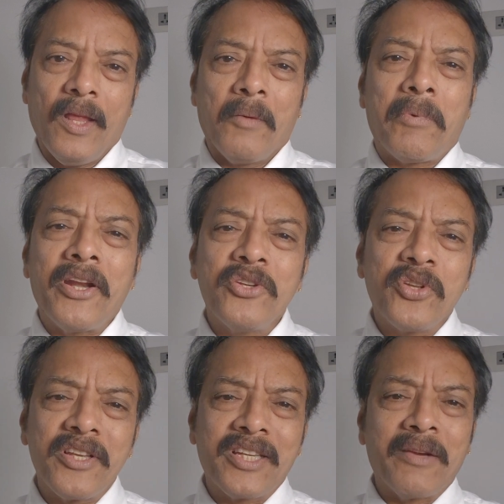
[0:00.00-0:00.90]
But
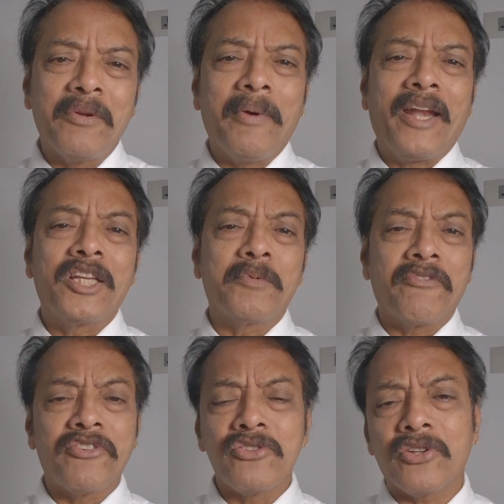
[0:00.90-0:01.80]
injuries can be managed by
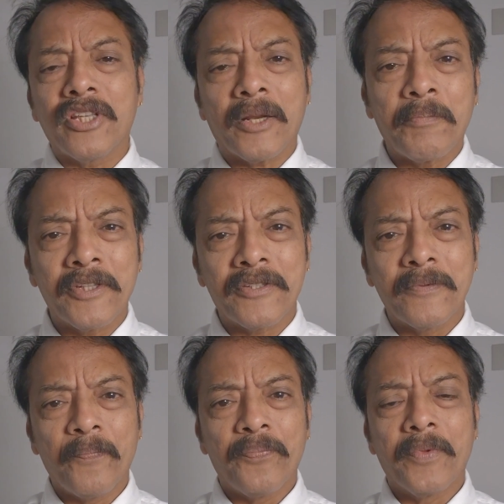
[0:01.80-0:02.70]
physiotherapist,
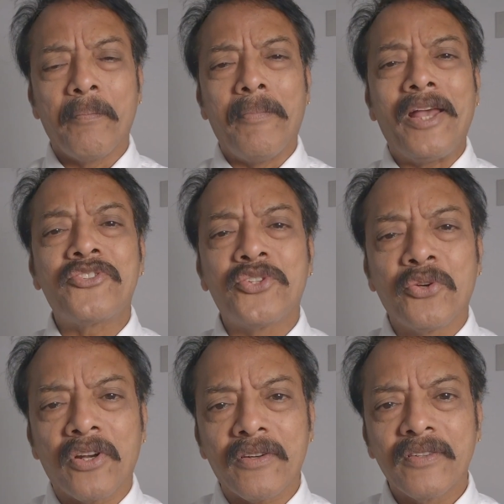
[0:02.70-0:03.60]

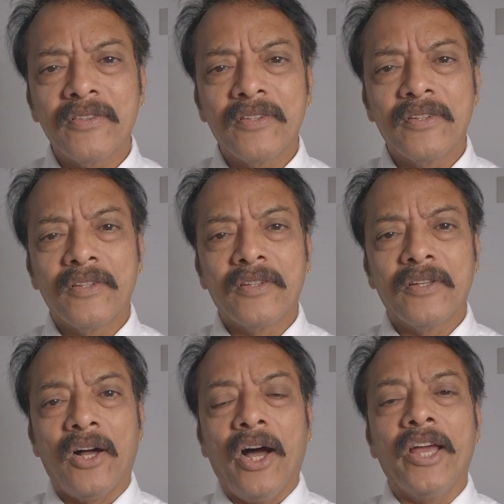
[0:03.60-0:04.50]
masseur,
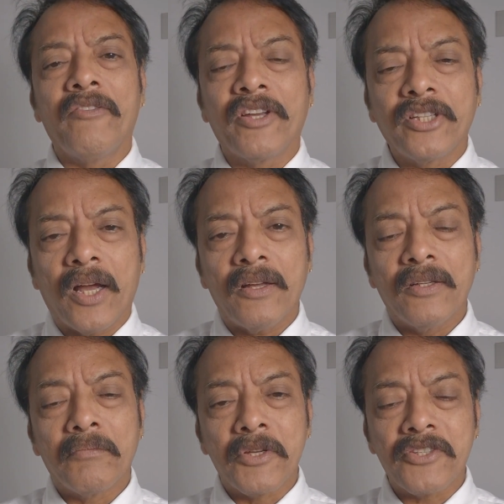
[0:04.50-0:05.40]
Ayurveda,
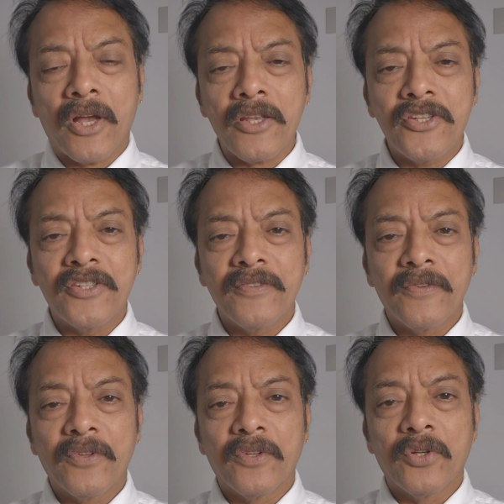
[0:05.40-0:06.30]
massage,
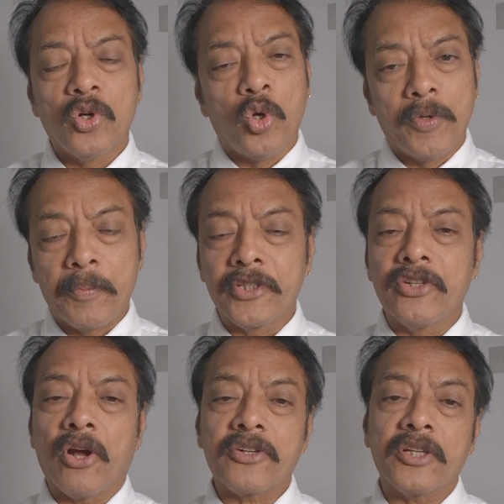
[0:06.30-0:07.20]
homeopathy
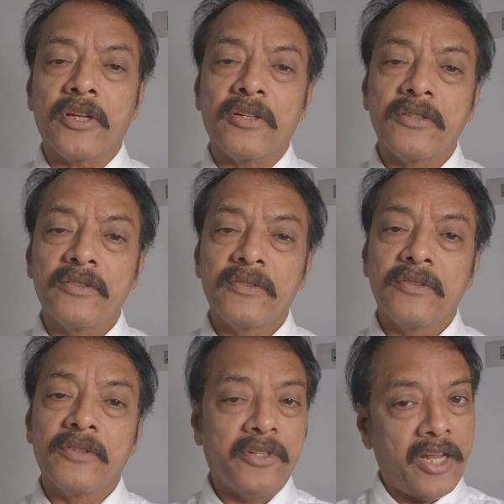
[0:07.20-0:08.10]
doctor,
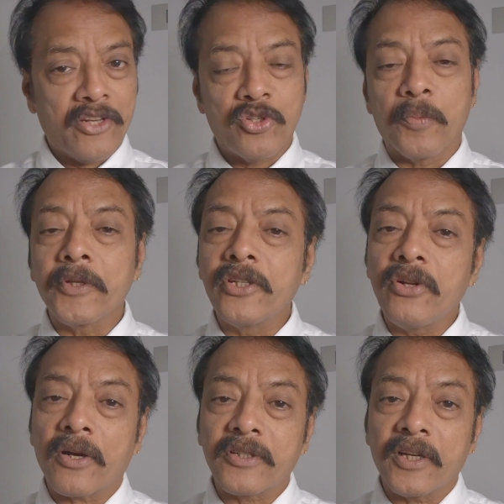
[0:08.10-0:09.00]
naturopathy
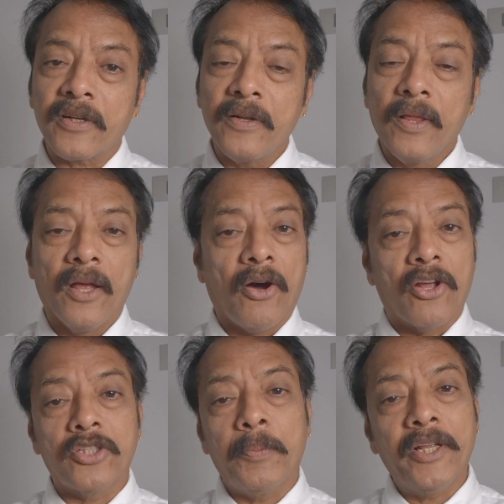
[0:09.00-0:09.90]
doctor,
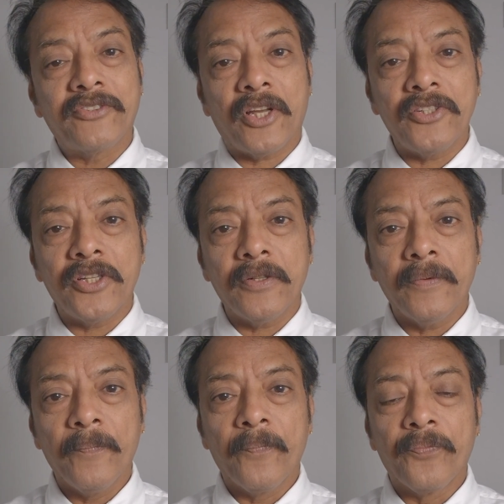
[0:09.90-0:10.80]
orthopedic
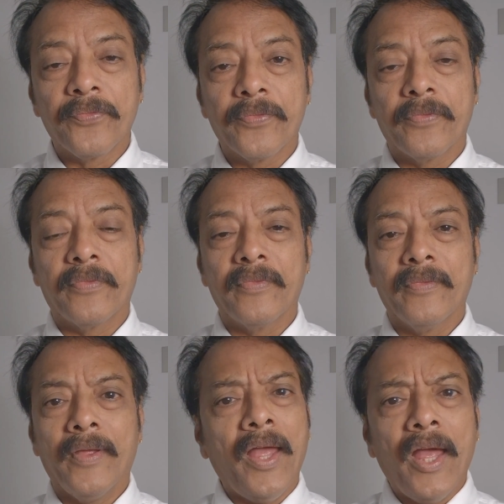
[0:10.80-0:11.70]
surgeon.
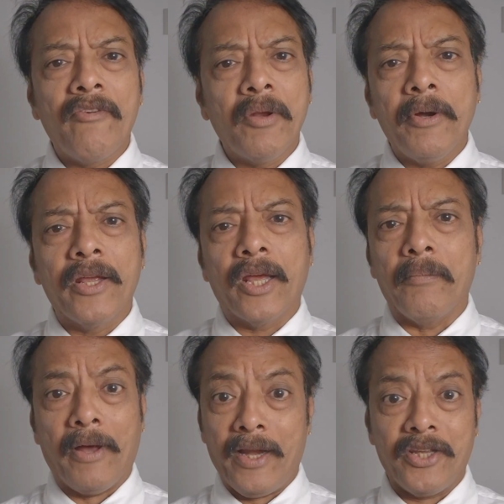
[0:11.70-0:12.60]
Everybody
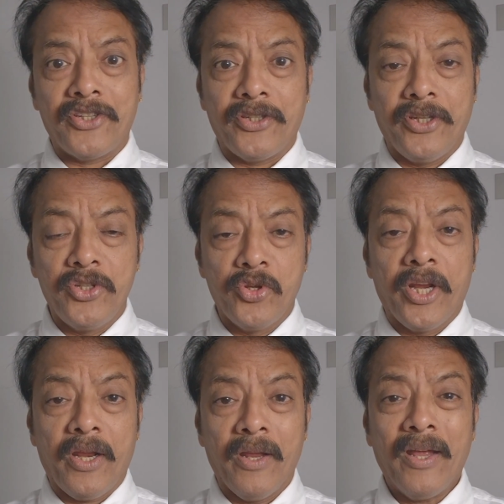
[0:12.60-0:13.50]
can manage
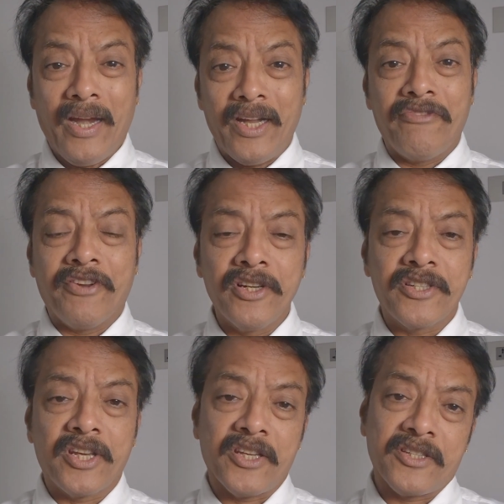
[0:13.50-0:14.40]
injury at different
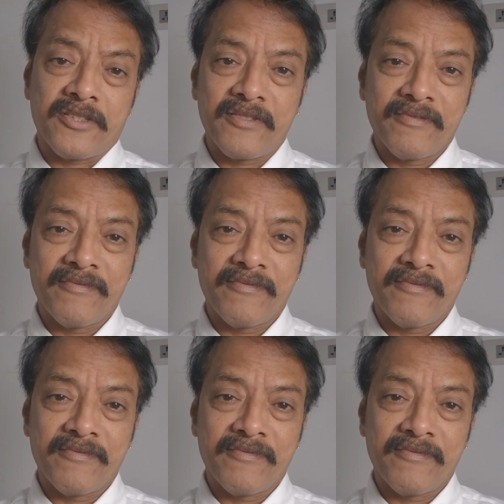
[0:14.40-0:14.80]
stages.